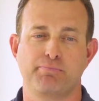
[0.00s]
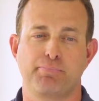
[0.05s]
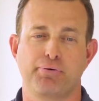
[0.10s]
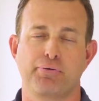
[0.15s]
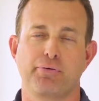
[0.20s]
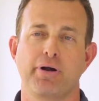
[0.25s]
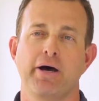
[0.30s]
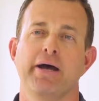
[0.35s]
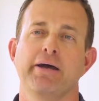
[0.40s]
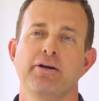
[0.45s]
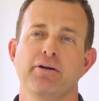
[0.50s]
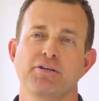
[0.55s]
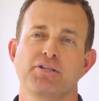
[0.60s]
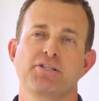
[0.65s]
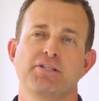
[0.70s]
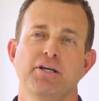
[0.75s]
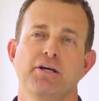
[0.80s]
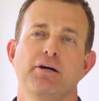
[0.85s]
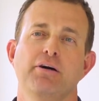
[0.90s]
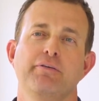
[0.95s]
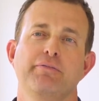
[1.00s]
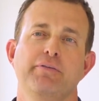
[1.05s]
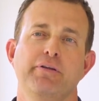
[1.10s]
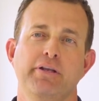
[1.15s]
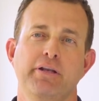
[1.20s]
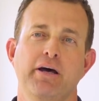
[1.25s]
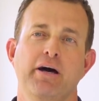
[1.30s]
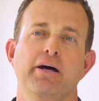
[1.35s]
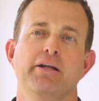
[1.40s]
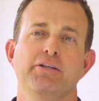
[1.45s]
pride ourselves
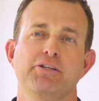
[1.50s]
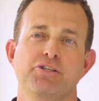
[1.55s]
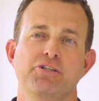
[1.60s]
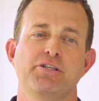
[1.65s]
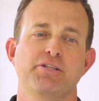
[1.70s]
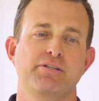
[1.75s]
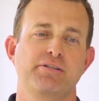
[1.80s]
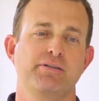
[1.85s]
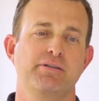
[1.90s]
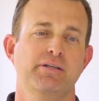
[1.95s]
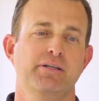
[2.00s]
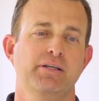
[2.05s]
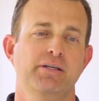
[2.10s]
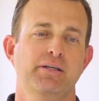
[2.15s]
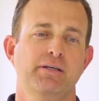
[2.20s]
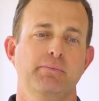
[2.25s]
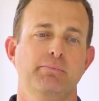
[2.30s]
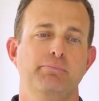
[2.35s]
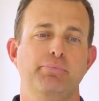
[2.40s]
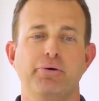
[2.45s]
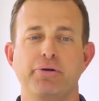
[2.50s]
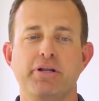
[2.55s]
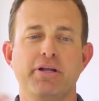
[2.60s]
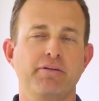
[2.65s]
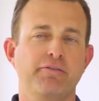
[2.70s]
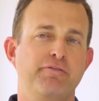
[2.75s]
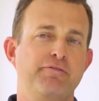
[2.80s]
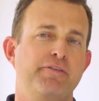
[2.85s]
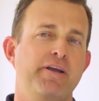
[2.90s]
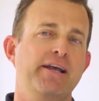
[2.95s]
in not just
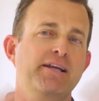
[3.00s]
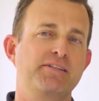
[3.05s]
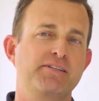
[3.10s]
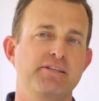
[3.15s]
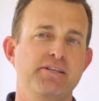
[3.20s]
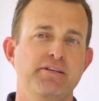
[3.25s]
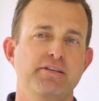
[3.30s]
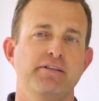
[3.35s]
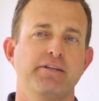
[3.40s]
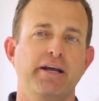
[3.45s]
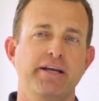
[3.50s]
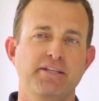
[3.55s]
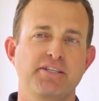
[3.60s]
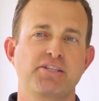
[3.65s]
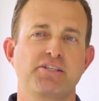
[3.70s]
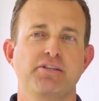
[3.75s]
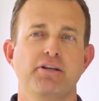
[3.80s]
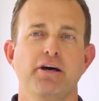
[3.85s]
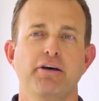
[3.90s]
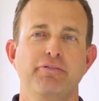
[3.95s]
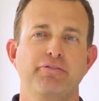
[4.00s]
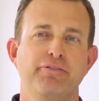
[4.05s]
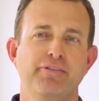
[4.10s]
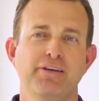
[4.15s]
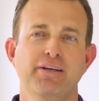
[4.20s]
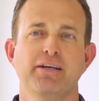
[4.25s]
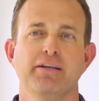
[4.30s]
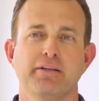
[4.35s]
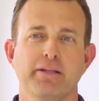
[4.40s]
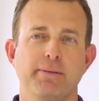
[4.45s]
putting fancy, nice stuff,
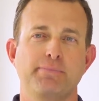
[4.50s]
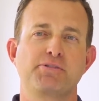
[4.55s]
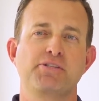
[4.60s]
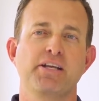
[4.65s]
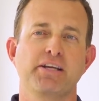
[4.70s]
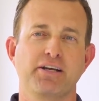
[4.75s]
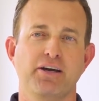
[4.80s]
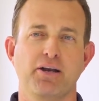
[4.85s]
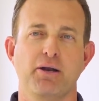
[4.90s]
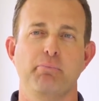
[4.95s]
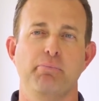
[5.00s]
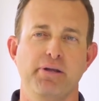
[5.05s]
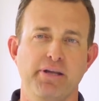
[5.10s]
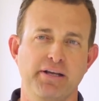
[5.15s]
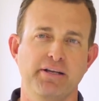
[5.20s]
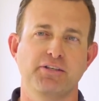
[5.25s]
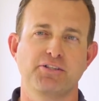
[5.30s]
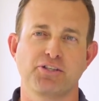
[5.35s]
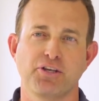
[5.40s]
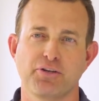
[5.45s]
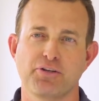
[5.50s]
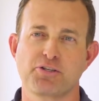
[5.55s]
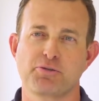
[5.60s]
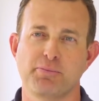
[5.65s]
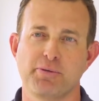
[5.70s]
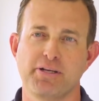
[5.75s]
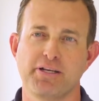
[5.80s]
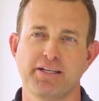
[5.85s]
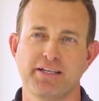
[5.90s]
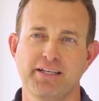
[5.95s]
lipstick on a pig, so to
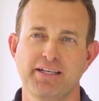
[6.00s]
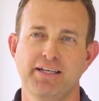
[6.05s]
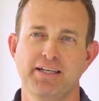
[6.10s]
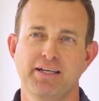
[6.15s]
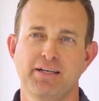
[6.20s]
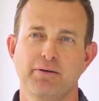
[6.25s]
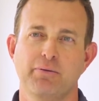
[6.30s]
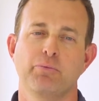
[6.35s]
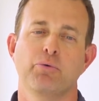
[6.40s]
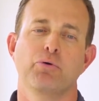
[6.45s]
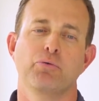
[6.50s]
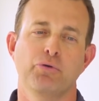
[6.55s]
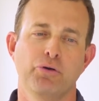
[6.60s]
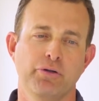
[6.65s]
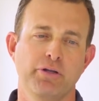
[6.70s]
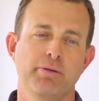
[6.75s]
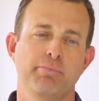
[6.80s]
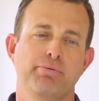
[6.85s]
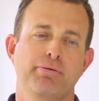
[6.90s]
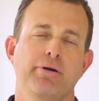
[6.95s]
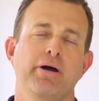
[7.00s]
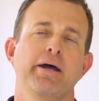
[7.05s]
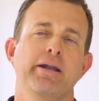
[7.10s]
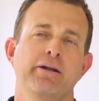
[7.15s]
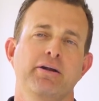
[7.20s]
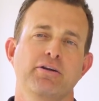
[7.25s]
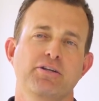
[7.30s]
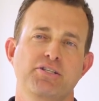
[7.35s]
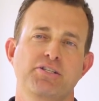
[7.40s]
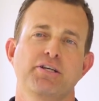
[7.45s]
speak. We're really
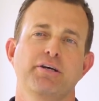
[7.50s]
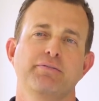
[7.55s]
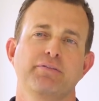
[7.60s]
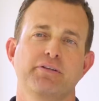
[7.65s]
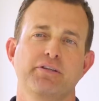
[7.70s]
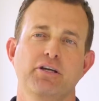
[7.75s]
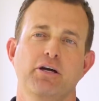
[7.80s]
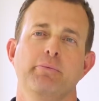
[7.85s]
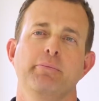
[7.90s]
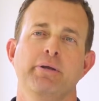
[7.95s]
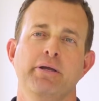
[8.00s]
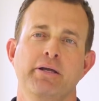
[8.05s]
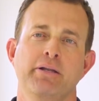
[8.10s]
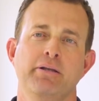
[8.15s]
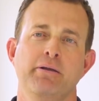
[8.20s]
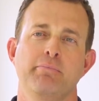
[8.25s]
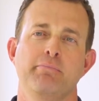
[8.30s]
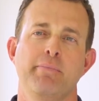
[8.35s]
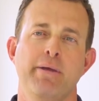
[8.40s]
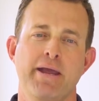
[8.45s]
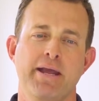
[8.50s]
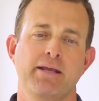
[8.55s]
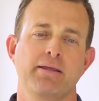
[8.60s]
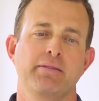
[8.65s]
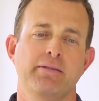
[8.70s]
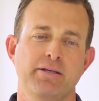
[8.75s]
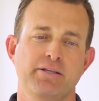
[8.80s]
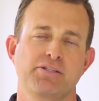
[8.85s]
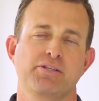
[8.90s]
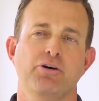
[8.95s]
priding ourselves to come in and
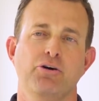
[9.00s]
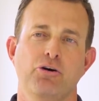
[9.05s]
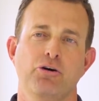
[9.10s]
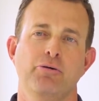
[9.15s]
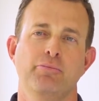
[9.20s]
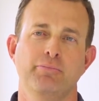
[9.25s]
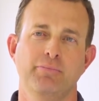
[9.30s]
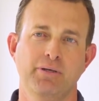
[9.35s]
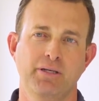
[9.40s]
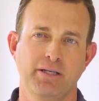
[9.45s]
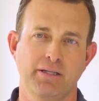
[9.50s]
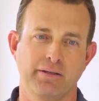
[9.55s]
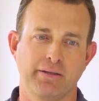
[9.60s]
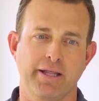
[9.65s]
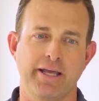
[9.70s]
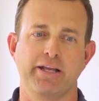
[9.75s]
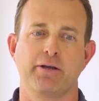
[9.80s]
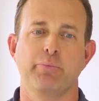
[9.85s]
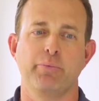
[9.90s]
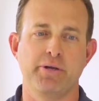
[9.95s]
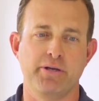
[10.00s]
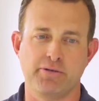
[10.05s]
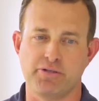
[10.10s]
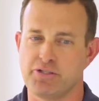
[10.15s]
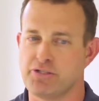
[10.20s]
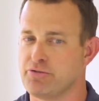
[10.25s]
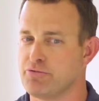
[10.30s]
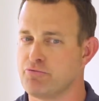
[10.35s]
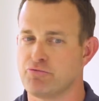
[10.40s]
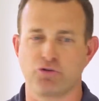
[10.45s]
make this home like we
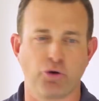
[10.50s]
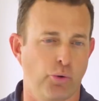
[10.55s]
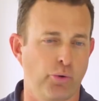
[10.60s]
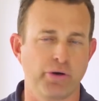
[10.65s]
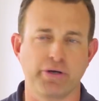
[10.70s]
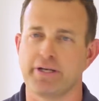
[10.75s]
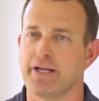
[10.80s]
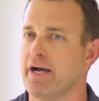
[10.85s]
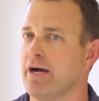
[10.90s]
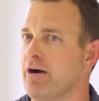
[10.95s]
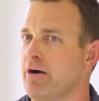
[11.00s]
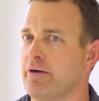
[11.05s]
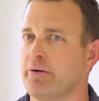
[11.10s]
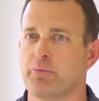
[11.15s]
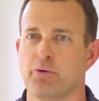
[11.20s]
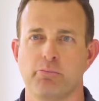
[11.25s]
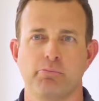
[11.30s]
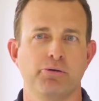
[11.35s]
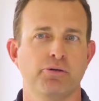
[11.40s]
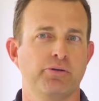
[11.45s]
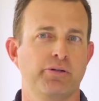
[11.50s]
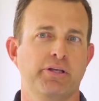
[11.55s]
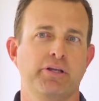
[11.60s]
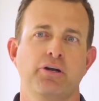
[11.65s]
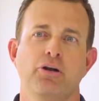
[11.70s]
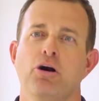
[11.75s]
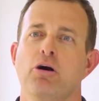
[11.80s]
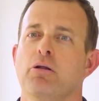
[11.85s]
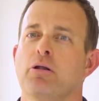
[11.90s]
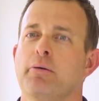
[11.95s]
tore it down and we're building
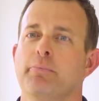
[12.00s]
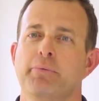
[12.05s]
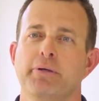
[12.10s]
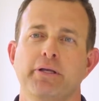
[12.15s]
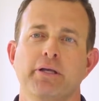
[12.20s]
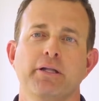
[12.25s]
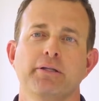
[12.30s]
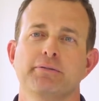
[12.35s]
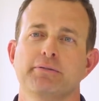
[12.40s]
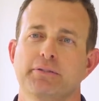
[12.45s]
it all up again.